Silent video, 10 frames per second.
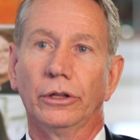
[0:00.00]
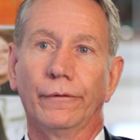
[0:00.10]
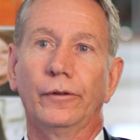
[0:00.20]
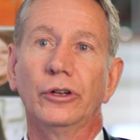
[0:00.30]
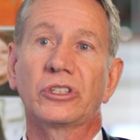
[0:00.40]

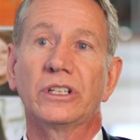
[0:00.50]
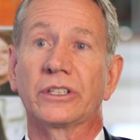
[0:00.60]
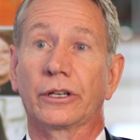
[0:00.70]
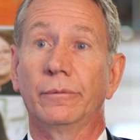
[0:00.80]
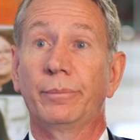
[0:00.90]
The first
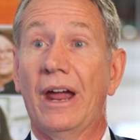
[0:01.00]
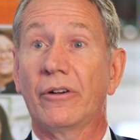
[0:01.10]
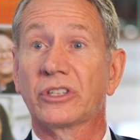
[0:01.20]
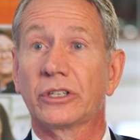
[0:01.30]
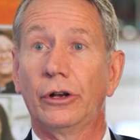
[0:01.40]
is a
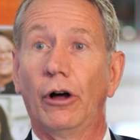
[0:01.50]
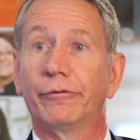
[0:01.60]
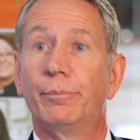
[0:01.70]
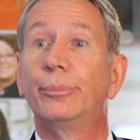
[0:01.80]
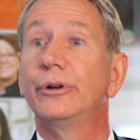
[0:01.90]
comparison
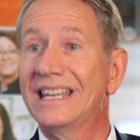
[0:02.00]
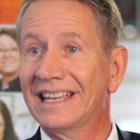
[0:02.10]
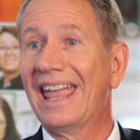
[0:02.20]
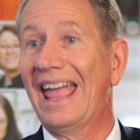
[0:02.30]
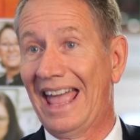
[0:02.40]
of
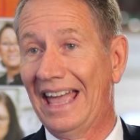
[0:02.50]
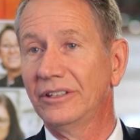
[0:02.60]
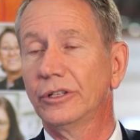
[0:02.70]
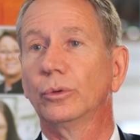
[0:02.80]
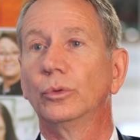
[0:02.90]
BrECADD,